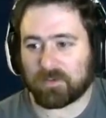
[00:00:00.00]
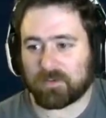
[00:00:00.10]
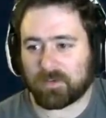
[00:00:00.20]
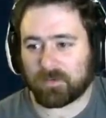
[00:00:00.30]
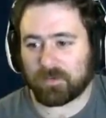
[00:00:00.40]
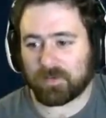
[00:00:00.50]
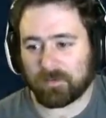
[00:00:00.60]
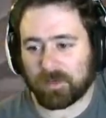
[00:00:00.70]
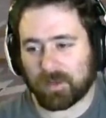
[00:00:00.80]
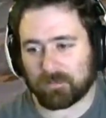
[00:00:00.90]
It's totally gonna
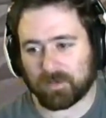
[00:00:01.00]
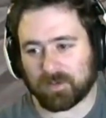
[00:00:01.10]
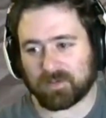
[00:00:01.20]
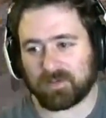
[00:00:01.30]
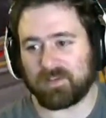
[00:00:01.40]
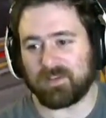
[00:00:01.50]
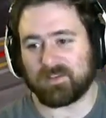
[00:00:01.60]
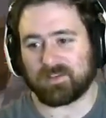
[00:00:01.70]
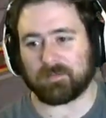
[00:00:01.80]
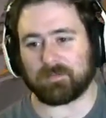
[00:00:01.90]
be epic.
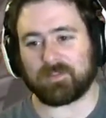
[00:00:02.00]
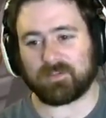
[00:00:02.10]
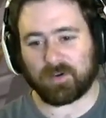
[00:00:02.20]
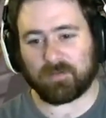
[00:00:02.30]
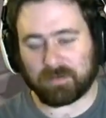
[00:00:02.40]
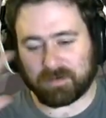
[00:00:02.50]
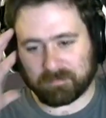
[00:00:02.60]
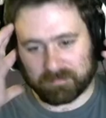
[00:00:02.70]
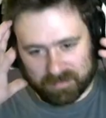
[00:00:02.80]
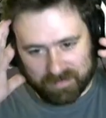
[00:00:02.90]
I'm so
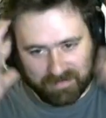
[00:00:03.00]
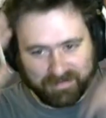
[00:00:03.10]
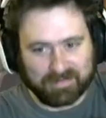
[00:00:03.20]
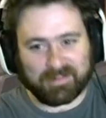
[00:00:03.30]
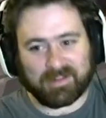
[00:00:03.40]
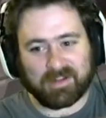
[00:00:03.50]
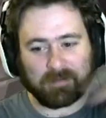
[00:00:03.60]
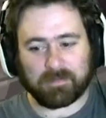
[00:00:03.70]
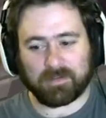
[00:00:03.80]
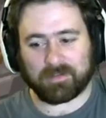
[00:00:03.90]
pumped. I need to light
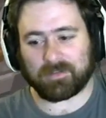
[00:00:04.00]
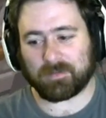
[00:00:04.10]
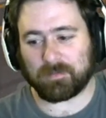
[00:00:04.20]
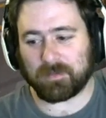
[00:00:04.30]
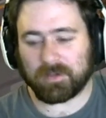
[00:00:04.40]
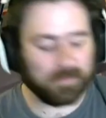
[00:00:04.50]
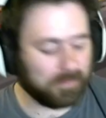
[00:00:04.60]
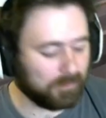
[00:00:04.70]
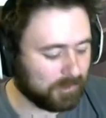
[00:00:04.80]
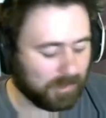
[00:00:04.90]
up this a little bit,
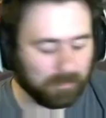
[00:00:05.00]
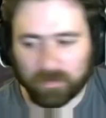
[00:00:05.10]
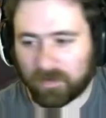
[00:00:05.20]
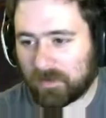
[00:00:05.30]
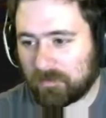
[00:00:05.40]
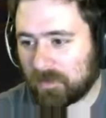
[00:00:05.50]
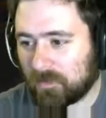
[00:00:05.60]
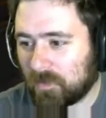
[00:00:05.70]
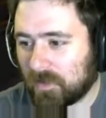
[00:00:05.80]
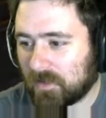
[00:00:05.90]
which I probably
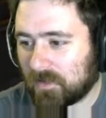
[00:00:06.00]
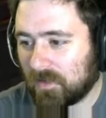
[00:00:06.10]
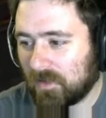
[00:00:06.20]
will.